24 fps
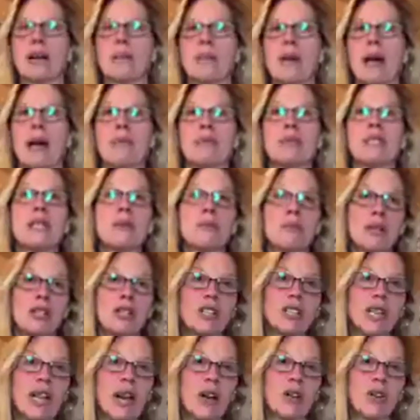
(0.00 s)
I'm
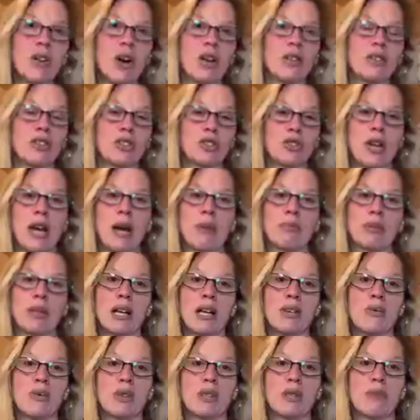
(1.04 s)
typically out on the trap
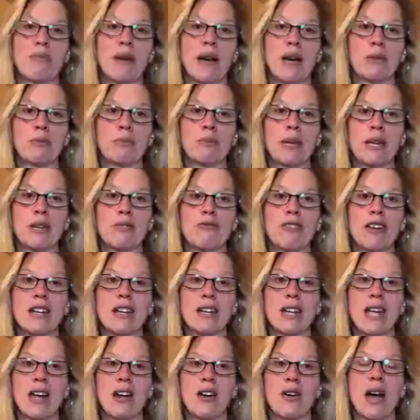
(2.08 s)
line with the mountain man right
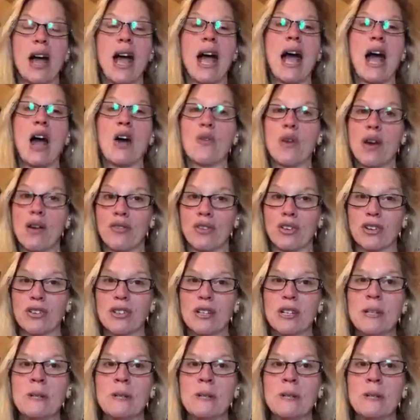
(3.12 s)
now. However,